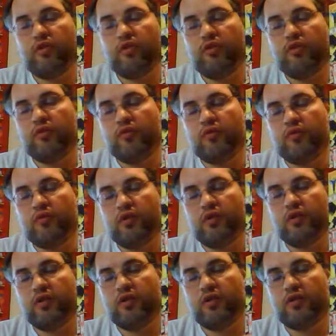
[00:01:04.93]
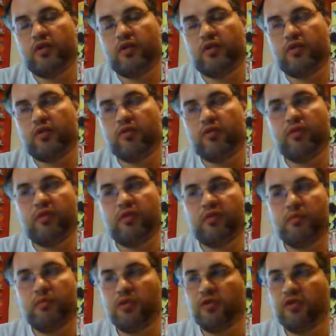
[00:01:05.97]
to do this
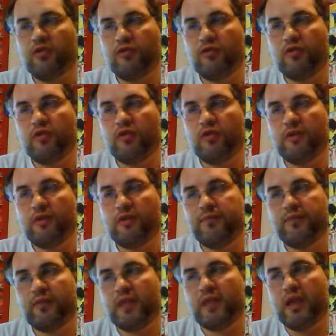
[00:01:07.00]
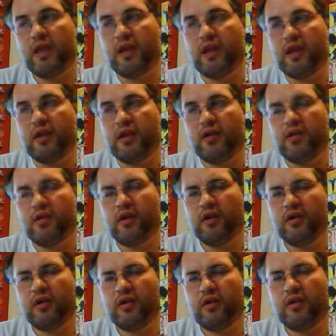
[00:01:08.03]
mission for him, and
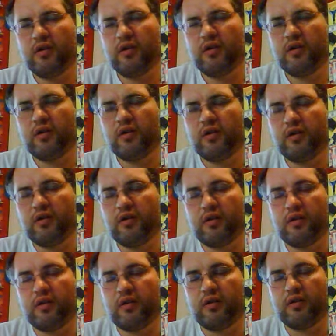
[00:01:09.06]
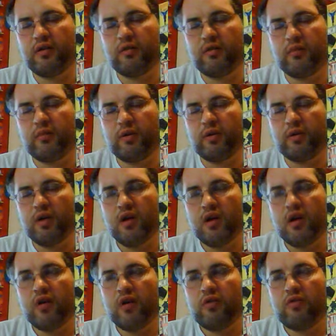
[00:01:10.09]
they're. Oh, ah, it's weird.
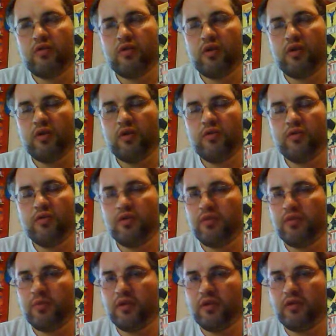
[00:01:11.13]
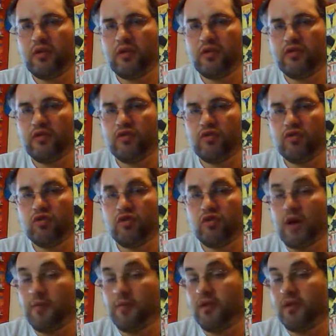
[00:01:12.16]
So they go to this place called
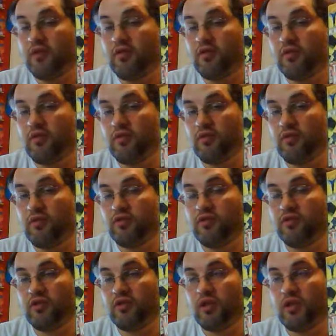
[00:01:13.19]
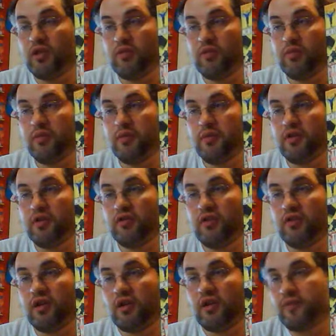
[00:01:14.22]
Chronopolis, which is pretty much
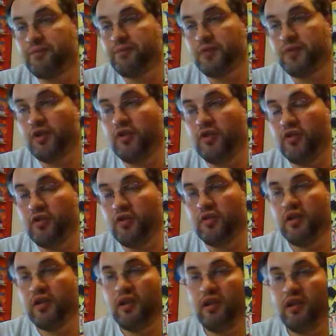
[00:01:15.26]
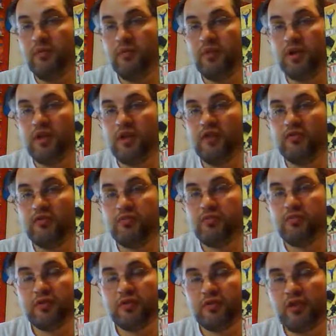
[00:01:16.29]
like a New York City, but each
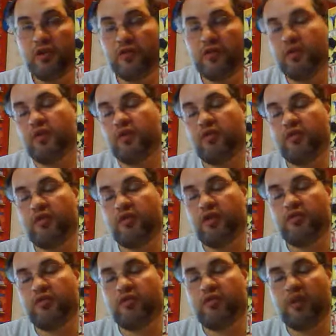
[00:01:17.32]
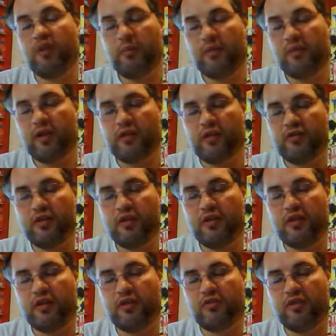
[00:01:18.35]
borough, each, each
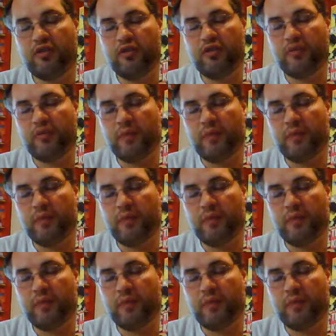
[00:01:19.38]
subsection, each little